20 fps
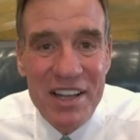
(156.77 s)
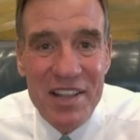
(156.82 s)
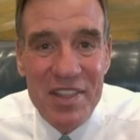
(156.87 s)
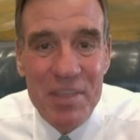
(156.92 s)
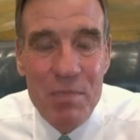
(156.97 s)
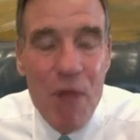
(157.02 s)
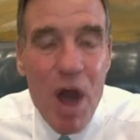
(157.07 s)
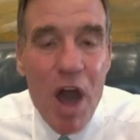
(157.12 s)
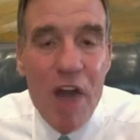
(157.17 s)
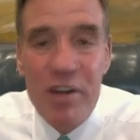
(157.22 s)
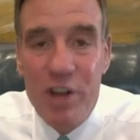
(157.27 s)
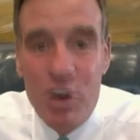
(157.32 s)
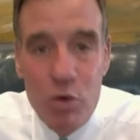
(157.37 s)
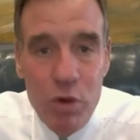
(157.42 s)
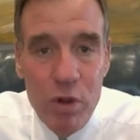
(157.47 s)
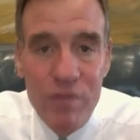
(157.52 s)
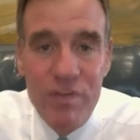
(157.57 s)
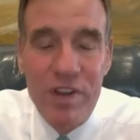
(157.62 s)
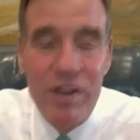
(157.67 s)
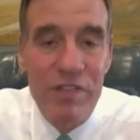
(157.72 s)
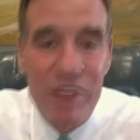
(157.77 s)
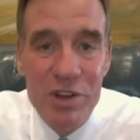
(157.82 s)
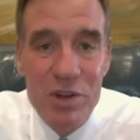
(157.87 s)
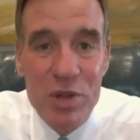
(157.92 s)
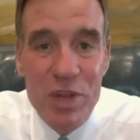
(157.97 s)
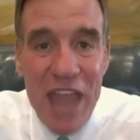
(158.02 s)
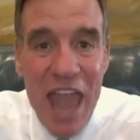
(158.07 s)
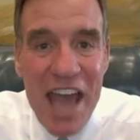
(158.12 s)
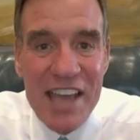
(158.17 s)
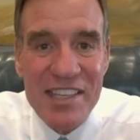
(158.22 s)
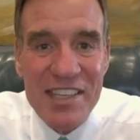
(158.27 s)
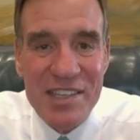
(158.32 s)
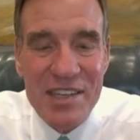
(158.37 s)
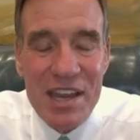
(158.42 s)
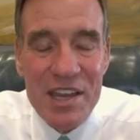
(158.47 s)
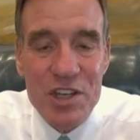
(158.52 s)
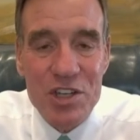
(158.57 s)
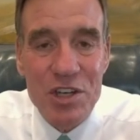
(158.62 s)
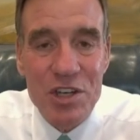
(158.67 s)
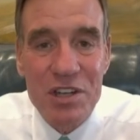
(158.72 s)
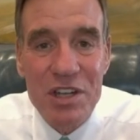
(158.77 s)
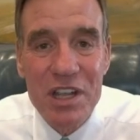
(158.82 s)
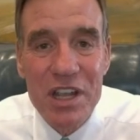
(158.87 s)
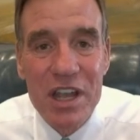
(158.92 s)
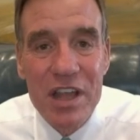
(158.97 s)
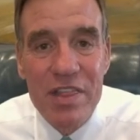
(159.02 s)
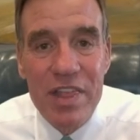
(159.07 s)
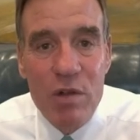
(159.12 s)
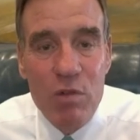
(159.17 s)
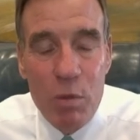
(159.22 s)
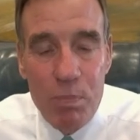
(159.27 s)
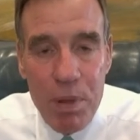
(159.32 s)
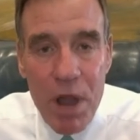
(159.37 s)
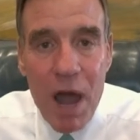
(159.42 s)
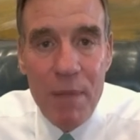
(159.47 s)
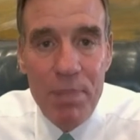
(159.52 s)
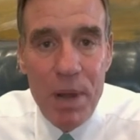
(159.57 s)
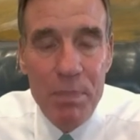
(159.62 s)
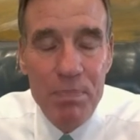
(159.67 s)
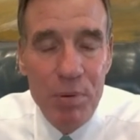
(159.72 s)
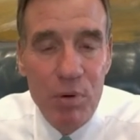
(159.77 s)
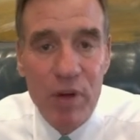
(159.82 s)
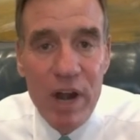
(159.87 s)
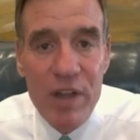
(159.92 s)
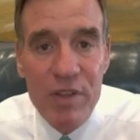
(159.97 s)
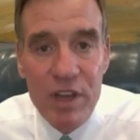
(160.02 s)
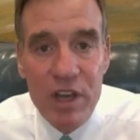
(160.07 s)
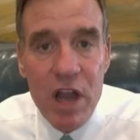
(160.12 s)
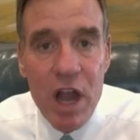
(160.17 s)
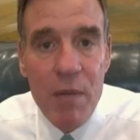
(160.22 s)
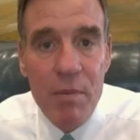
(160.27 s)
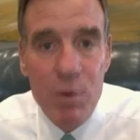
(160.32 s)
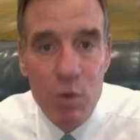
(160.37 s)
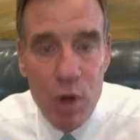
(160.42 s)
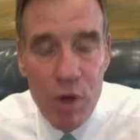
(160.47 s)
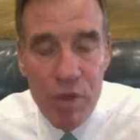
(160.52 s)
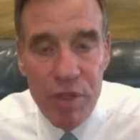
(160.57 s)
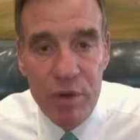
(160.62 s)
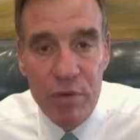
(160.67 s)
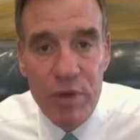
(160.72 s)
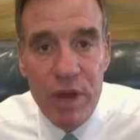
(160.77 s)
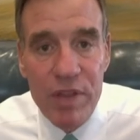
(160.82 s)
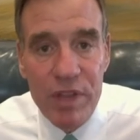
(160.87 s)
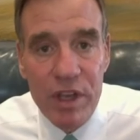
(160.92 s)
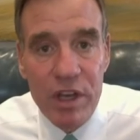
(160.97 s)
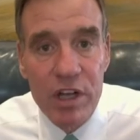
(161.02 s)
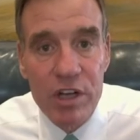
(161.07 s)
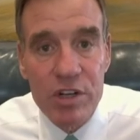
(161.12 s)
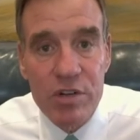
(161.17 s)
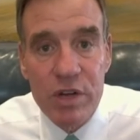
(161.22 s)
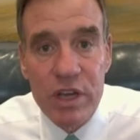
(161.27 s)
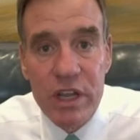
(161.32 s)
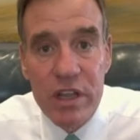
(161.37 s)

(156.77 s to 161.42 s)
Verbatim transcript: the modern equivalent of a new gas station that will pop up around the Commonwealth and around the country.